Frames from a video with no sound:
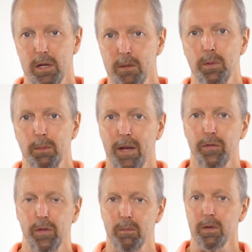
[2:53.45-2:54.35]

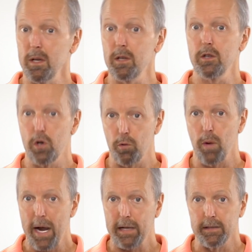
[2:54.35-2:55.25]
implement them
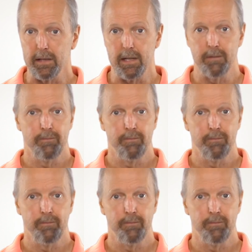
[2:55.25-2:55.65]
incorrectly.